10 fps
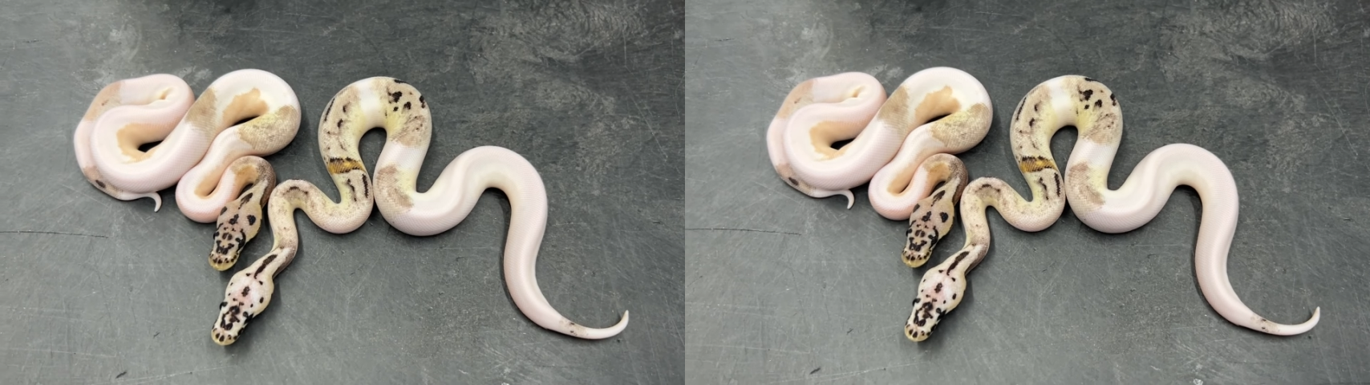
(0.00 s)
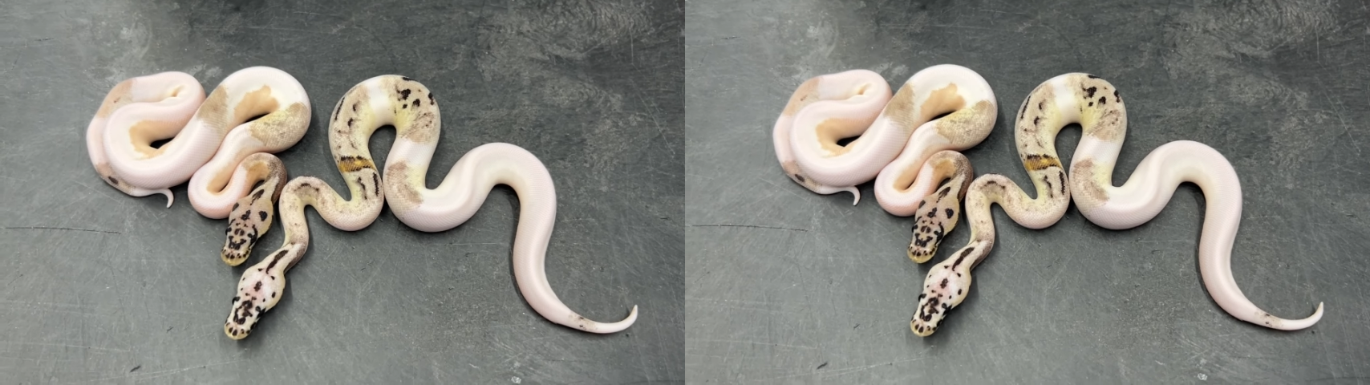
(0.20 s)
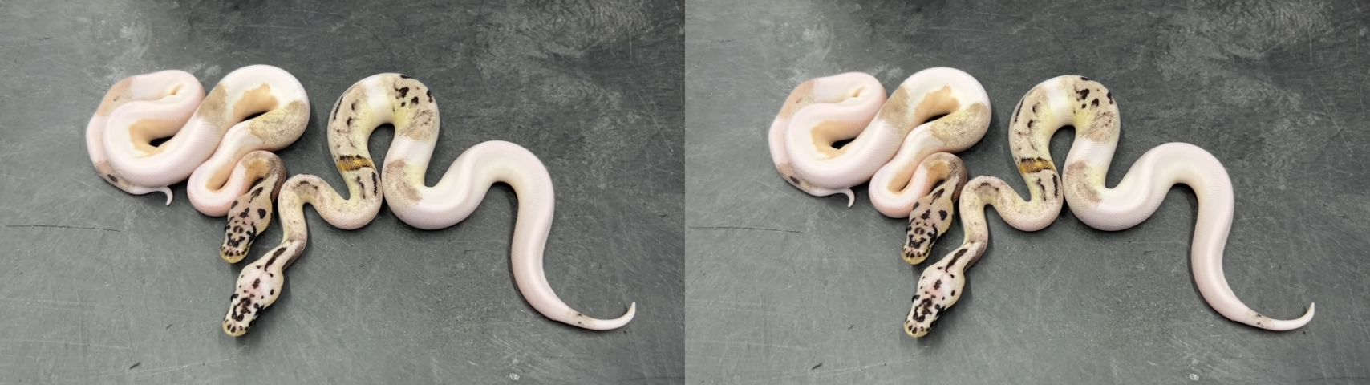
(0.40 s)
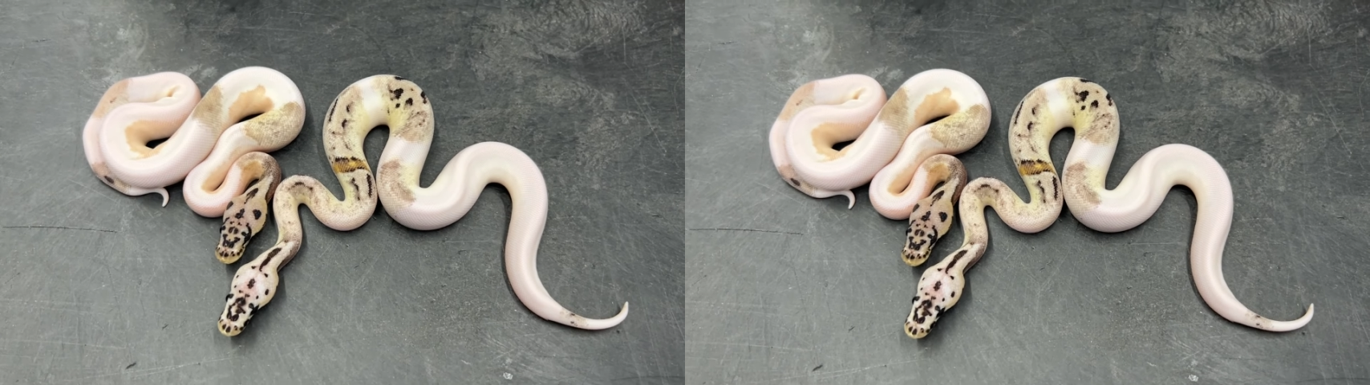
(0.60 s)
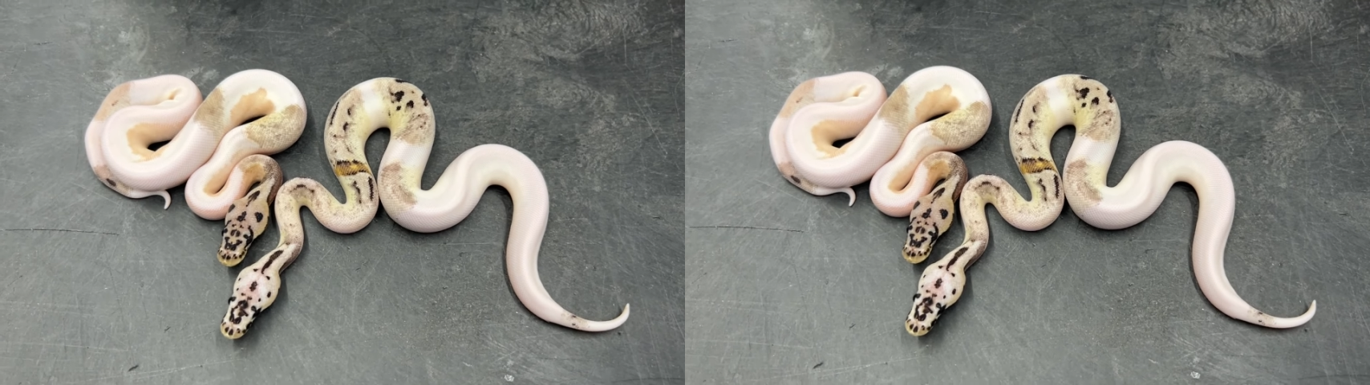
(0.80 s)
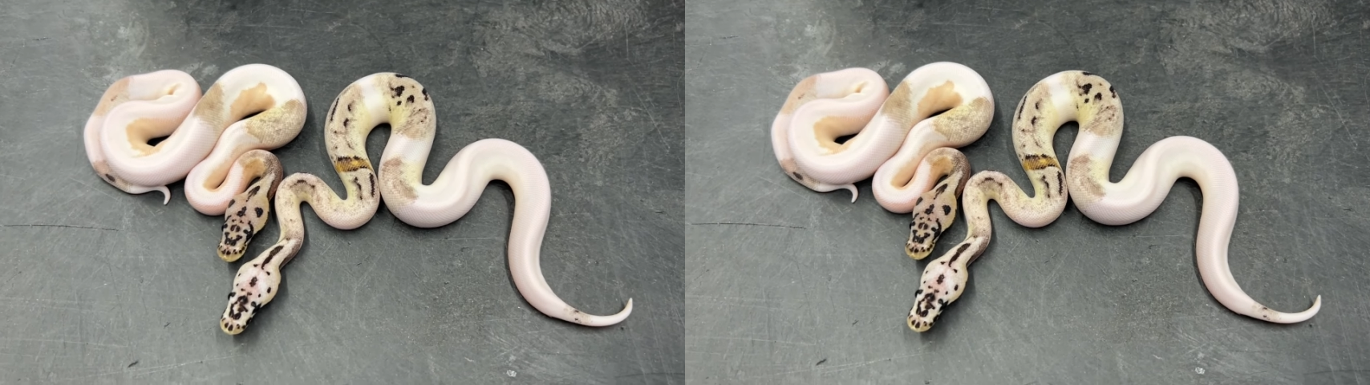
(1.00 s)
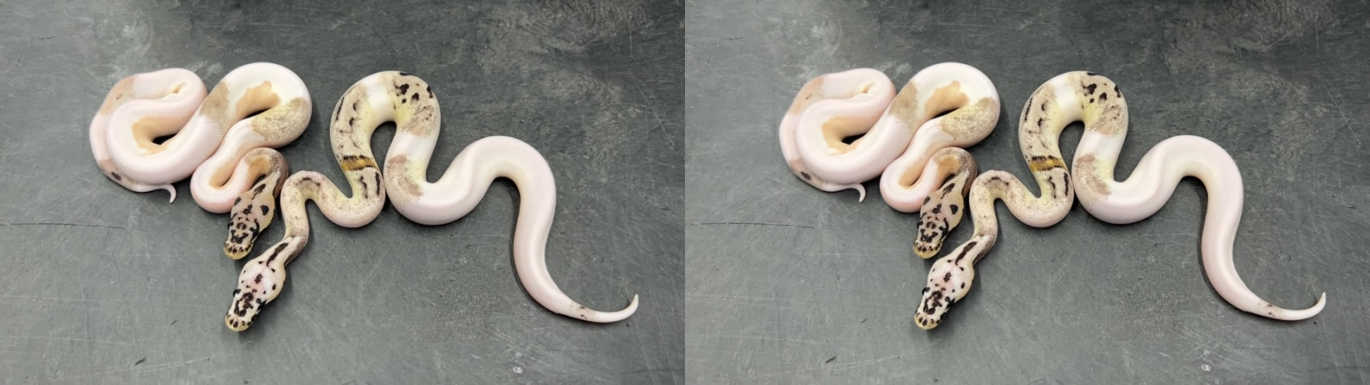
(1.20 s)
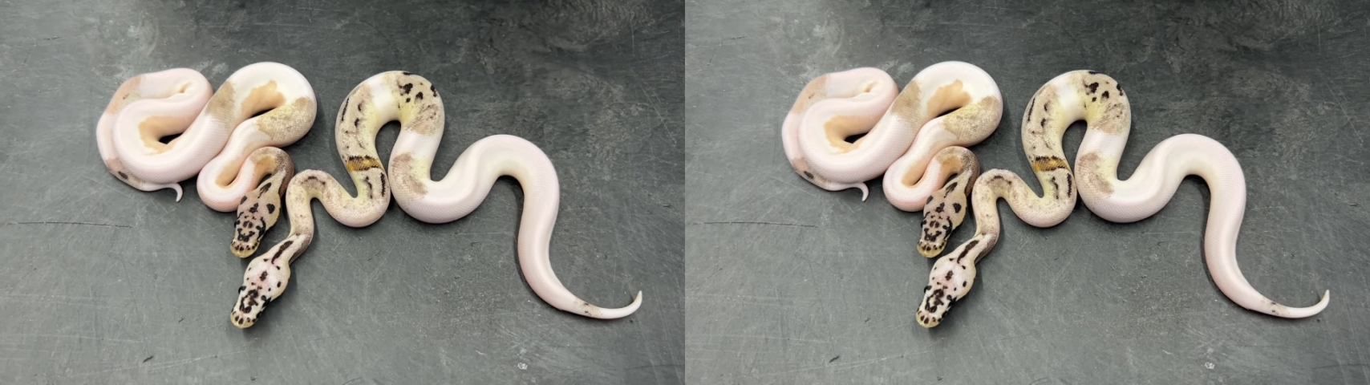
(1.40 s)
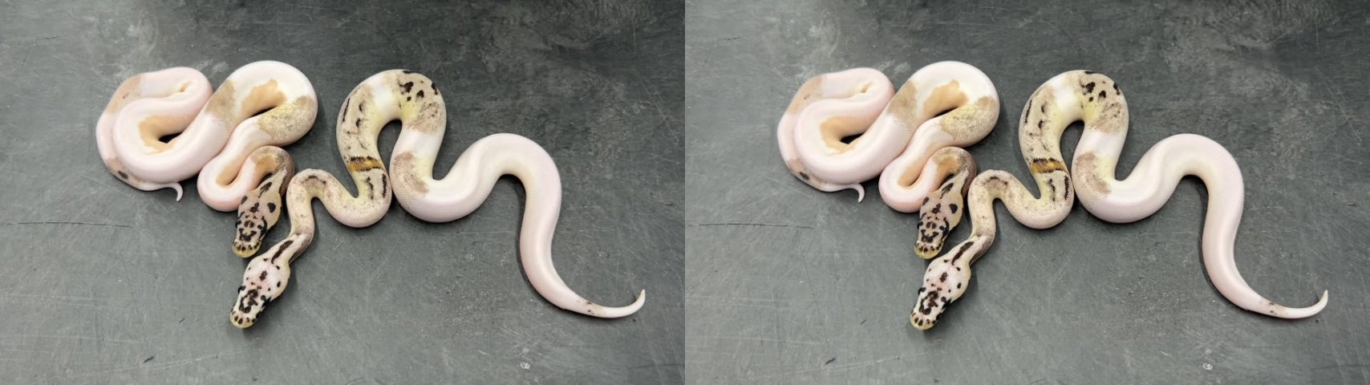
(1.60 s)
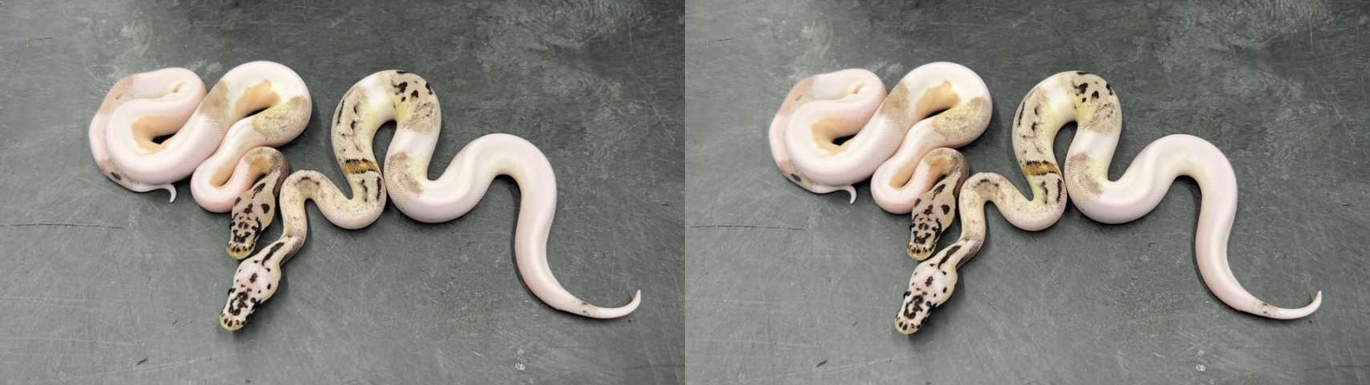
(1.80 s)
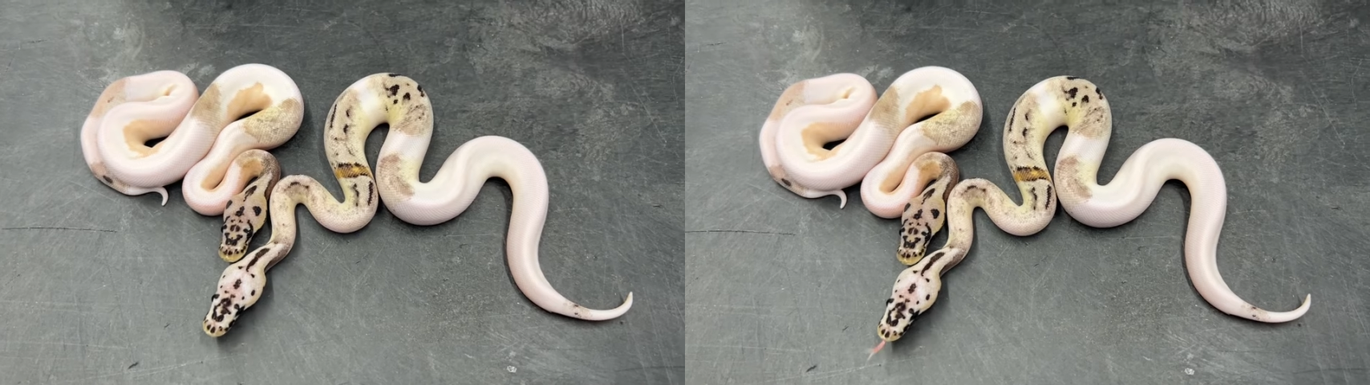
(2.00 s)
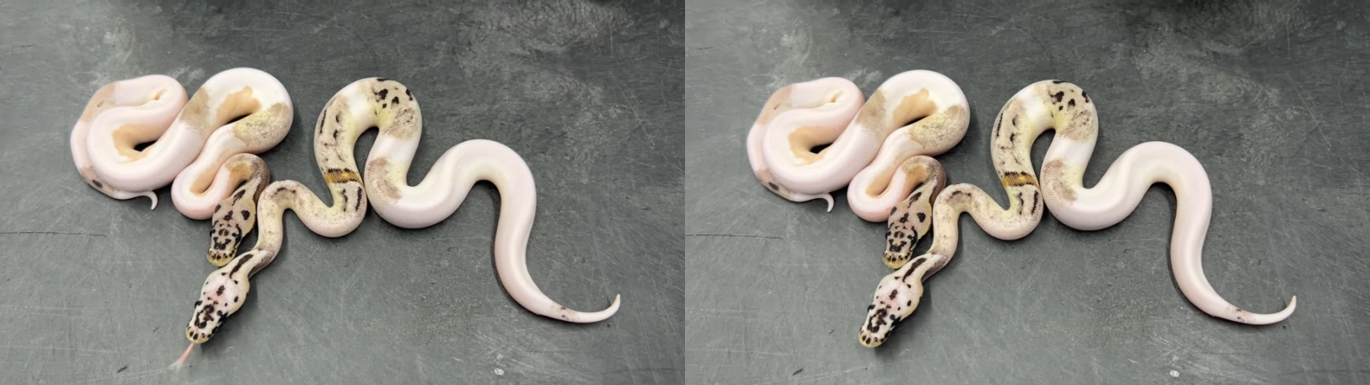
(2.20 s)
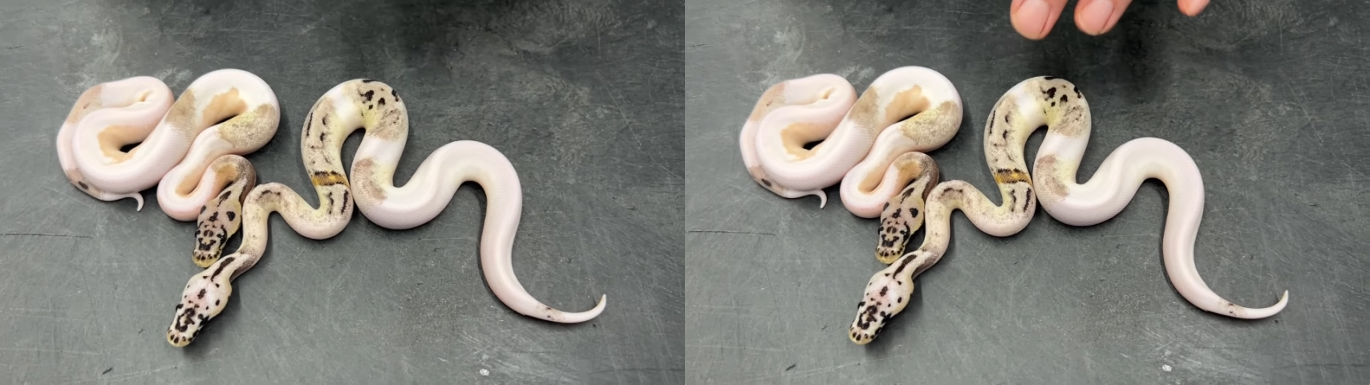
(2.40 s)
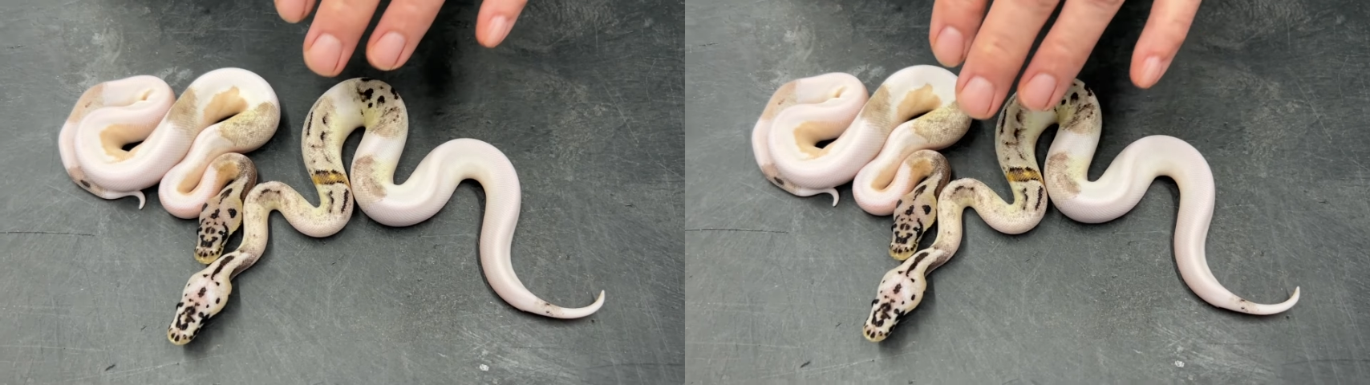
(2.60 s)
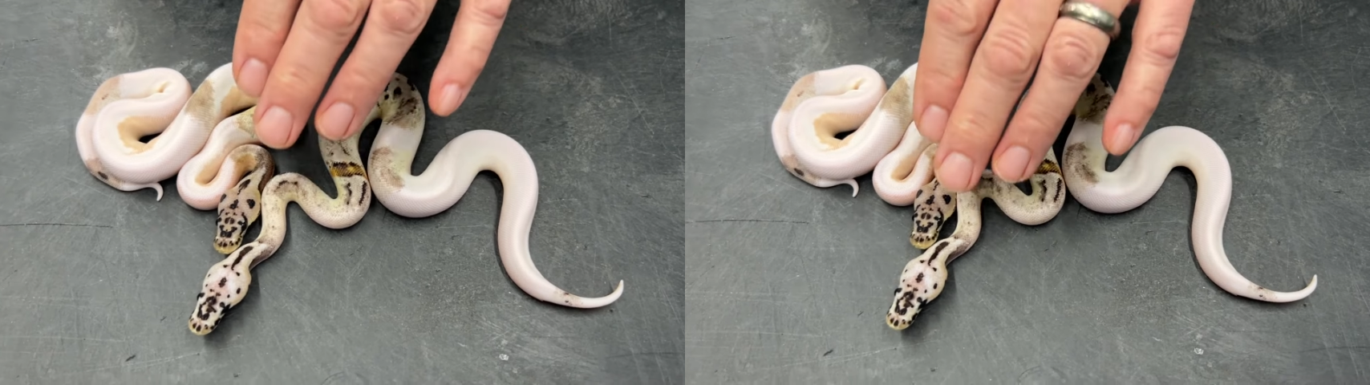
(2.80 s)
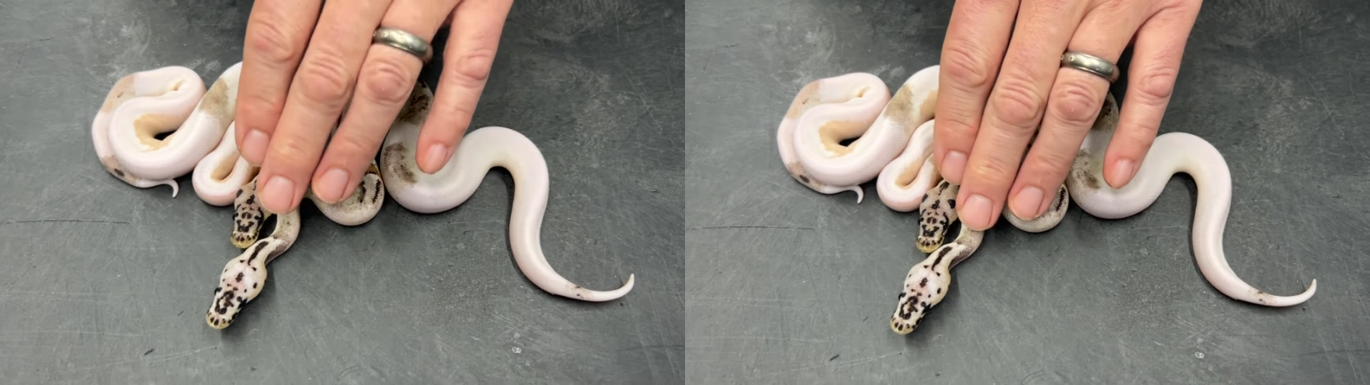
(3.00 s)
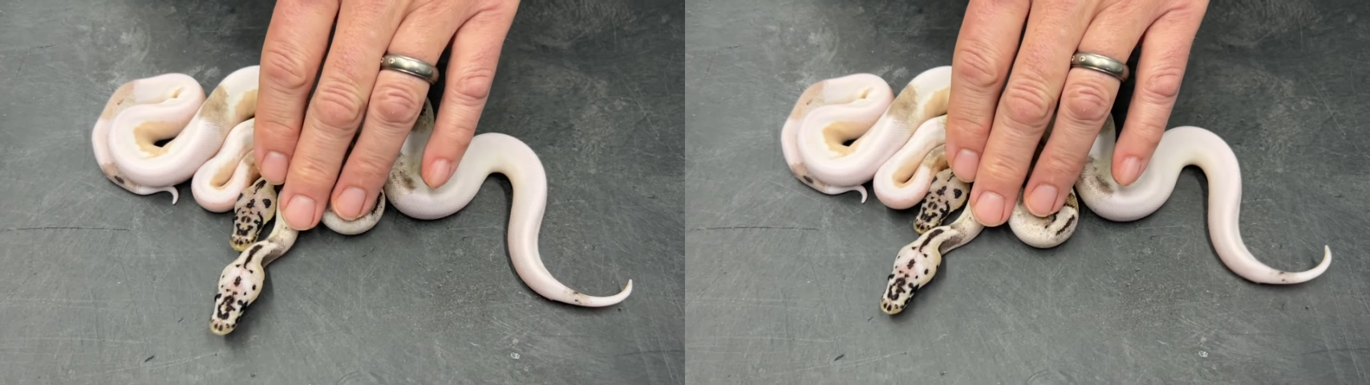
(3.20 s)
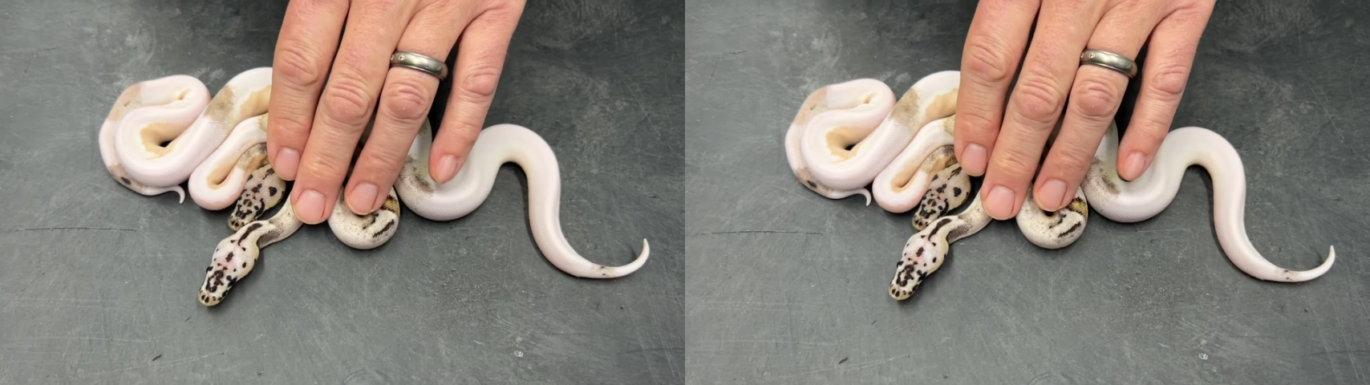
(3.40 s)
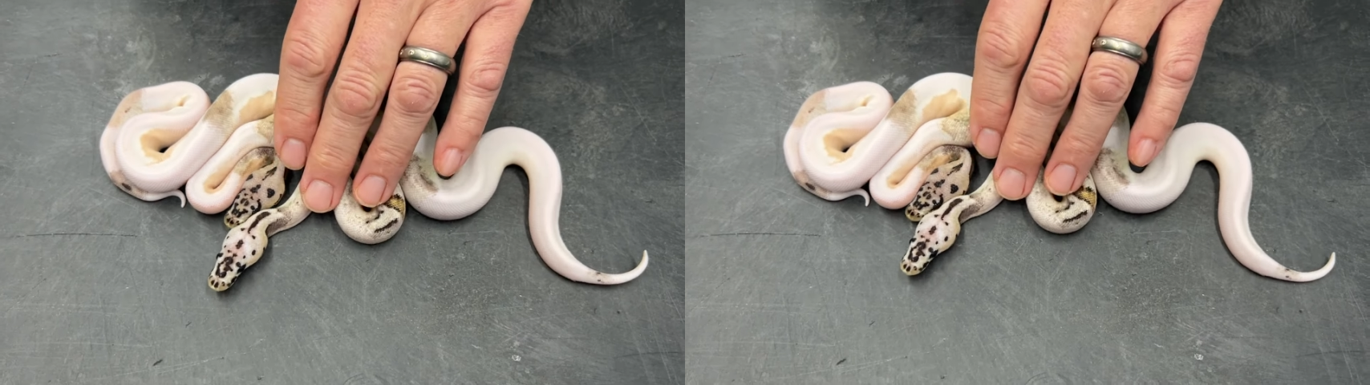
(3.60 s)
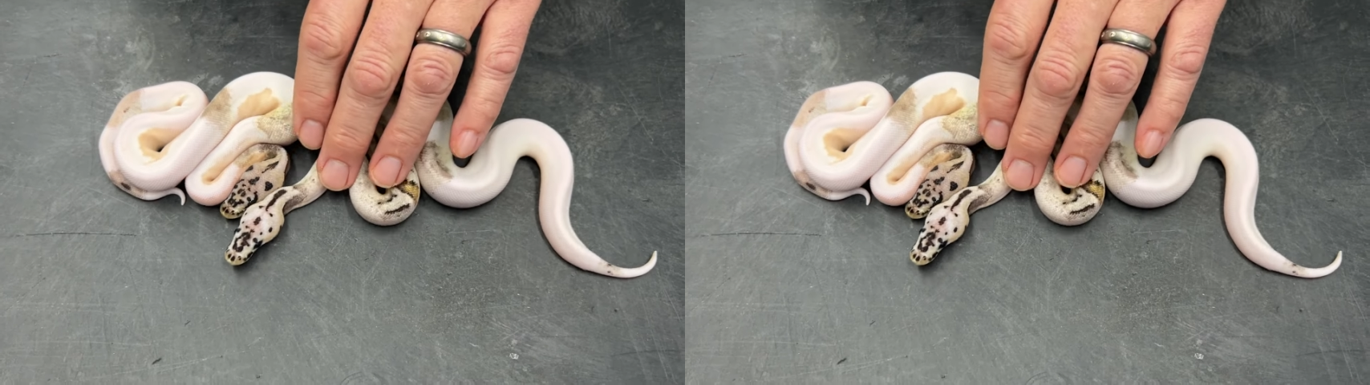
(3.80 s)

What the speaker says: (no speaker visible)